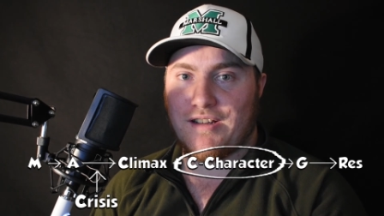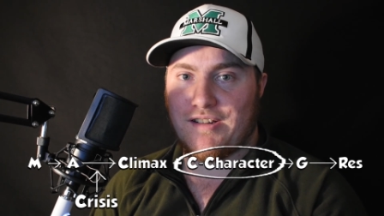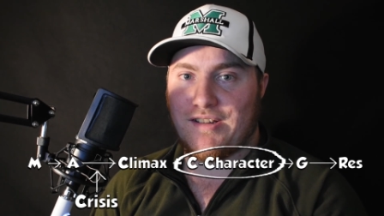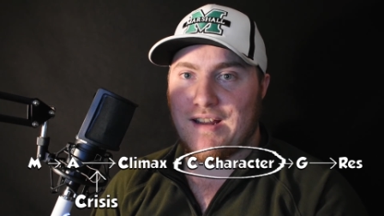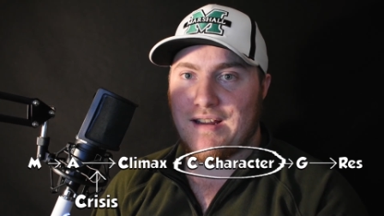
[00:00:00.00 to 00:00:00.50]
the
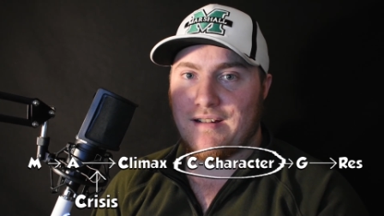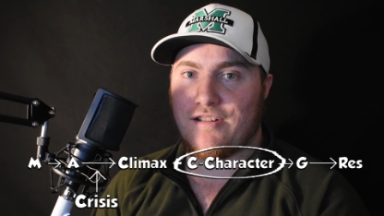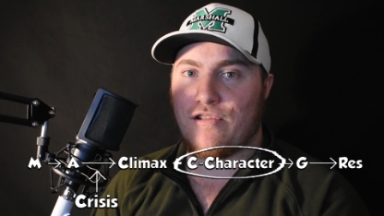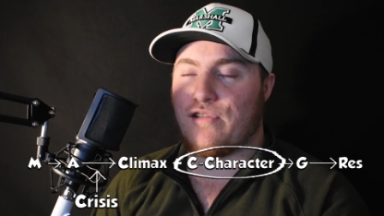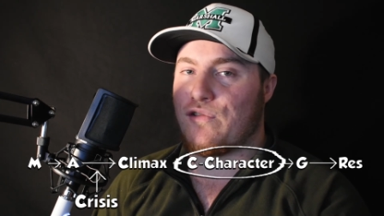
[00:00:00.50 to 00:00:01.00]
scene
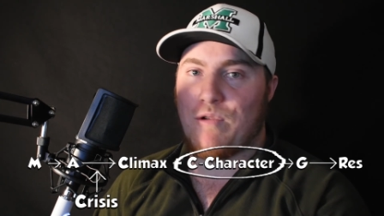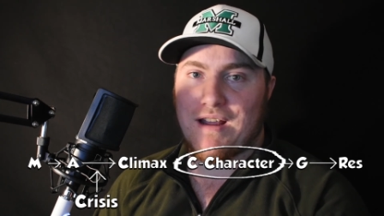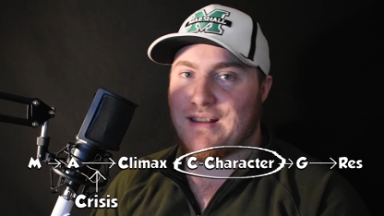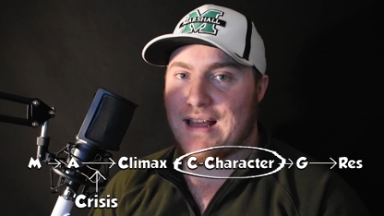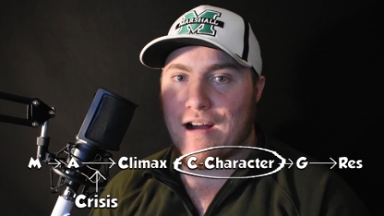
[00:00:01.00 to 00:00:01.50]
to
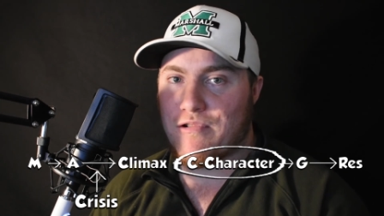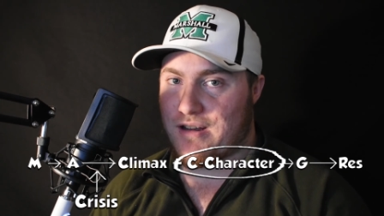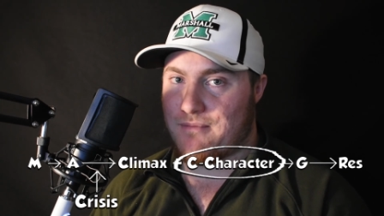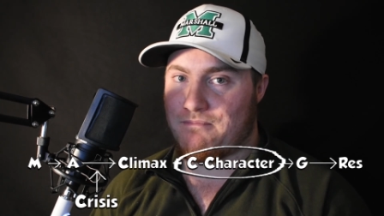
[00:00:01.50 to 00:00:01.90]
sway the outcome.